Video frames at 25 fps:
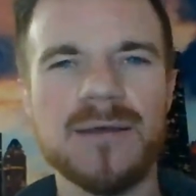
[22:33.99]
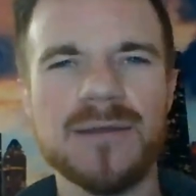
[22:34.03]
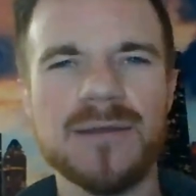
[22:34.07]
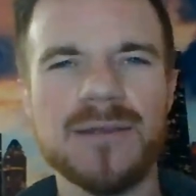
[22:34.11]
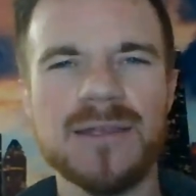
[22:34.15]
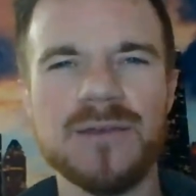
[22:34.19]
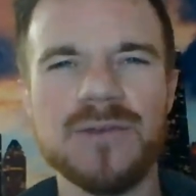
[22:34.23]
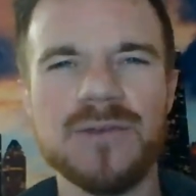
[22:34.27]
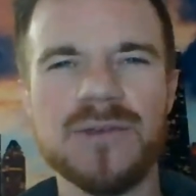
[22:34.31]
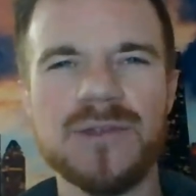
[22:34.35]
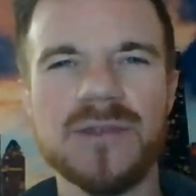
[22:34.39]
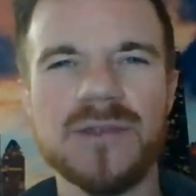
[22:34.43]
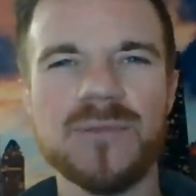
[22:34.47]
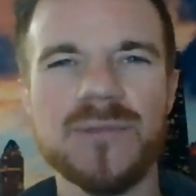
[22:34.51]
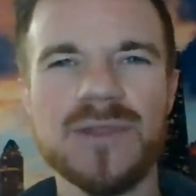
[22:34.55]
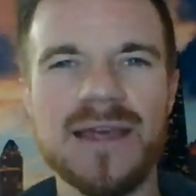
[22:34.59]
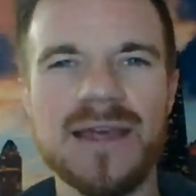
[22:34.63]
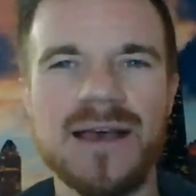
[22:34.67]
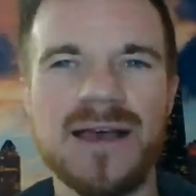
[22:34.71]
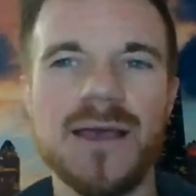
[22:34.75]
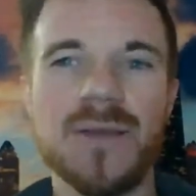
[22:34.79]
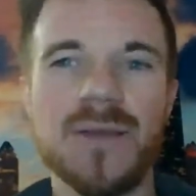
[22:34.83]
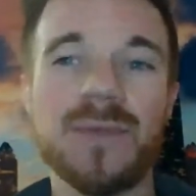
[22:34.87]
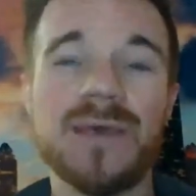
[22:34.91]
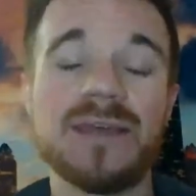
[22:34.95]
give it some
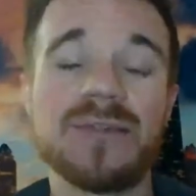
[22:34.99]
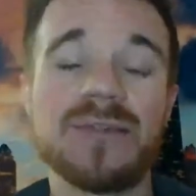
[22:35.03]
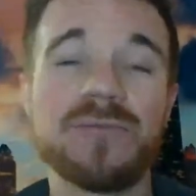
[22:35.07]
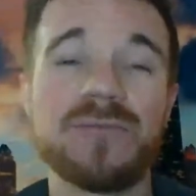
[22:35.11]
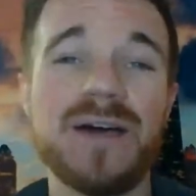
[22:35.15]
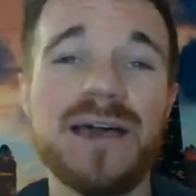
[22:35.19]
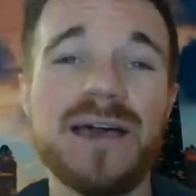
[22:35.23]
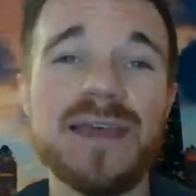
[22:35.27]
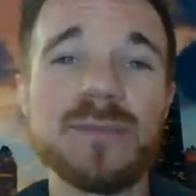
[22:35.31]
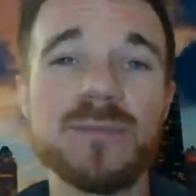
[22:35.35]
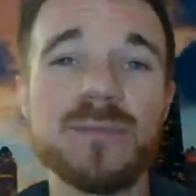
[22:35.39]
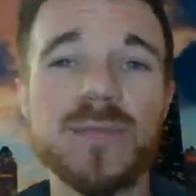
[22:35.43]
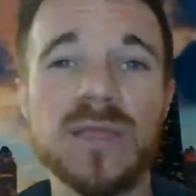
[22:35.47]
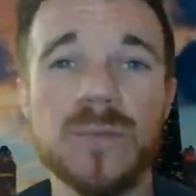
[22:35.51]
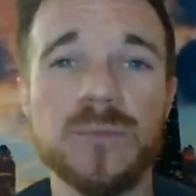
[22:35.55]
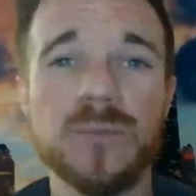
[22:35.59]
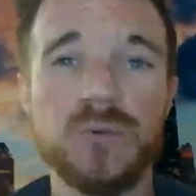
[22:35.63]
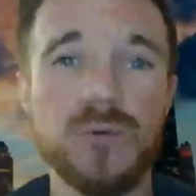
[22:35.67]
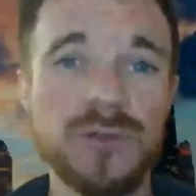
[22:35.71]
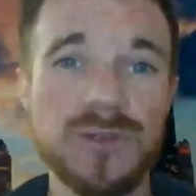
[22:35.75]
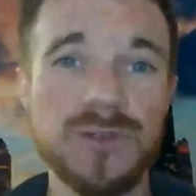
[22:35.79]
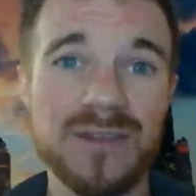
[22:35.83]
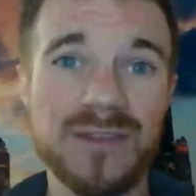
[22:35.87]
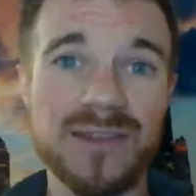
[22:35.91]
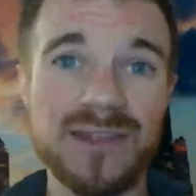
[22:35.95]
time, invite
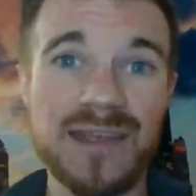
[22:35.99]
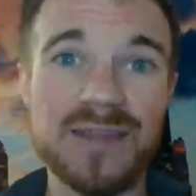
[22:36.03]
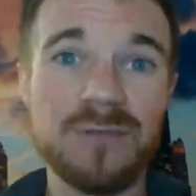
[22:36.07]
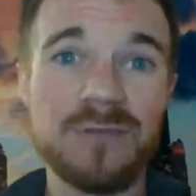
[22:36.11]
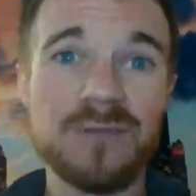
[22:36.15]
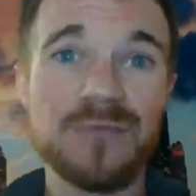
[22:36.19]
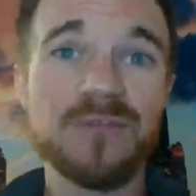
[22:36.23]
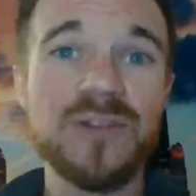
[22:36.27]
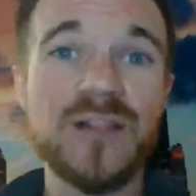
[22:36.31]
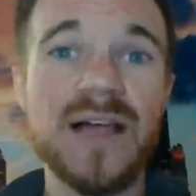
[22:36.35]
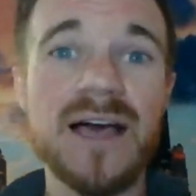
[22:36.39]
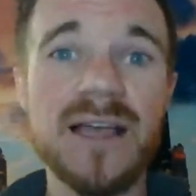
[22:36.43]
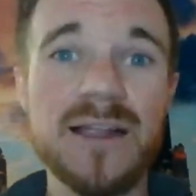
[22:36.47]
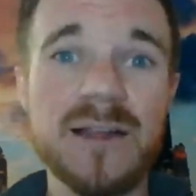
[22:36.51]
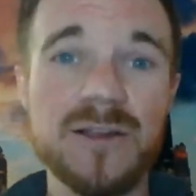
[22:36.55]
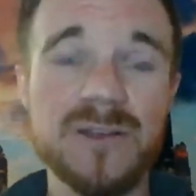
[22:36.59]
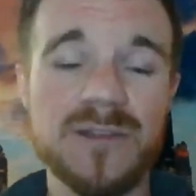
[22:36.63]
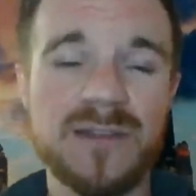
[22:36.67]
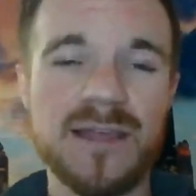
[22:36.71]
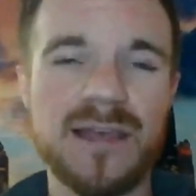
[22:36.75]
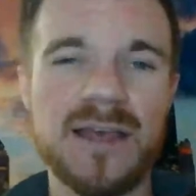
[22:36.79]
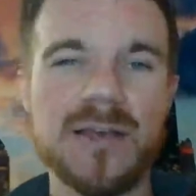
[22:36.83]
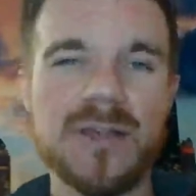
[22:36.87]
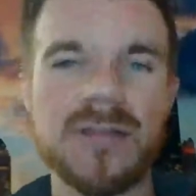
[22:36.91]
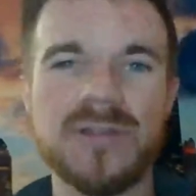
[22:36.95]
people, send flyers
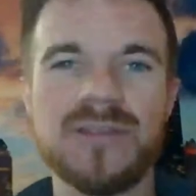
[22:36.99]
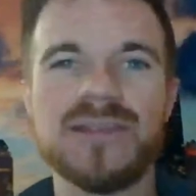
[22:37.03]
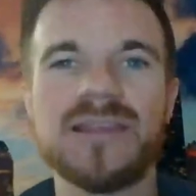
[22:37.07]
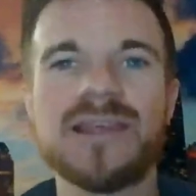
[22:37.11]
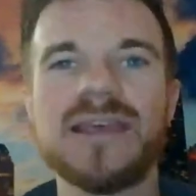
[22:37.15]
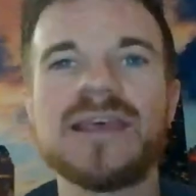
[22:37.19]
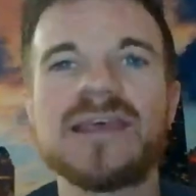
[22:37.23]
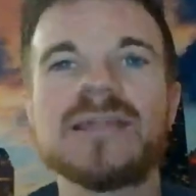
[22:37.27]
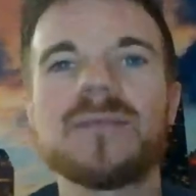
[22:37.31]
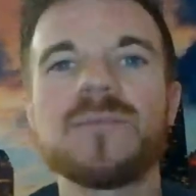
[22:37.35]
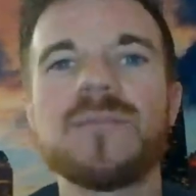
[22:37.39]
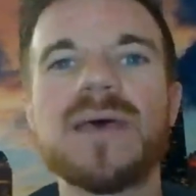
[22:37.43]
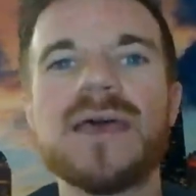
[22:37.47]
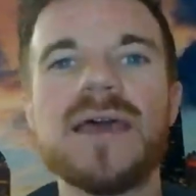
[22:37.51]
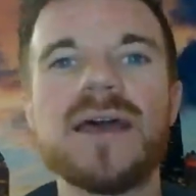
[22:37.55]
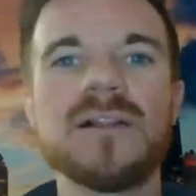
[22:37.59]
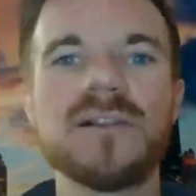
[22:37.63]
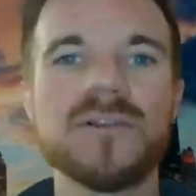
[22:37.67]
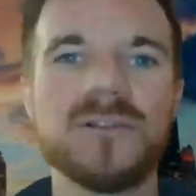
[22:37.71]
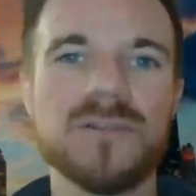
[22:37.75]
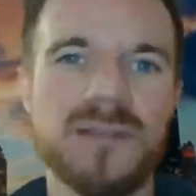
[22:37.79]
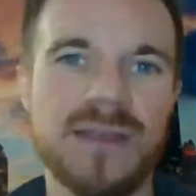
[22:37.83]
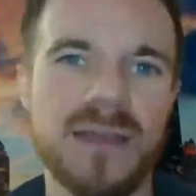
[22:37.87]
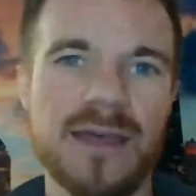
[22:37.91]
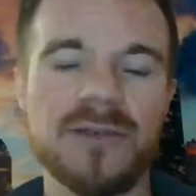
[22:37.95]
out, send
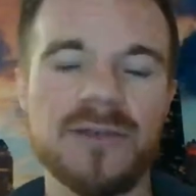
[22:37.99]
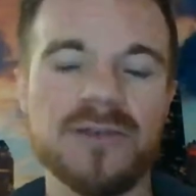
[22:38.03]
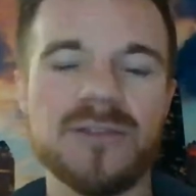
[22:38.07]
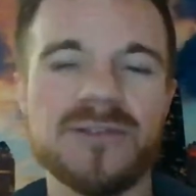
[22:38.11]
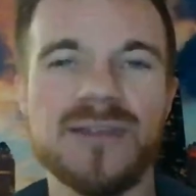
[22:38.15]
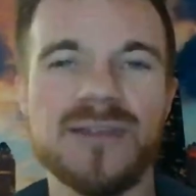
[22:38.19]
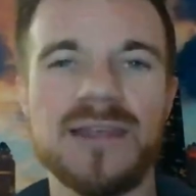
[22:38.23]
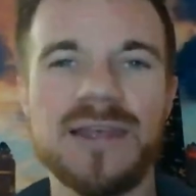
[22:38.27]
mailers out,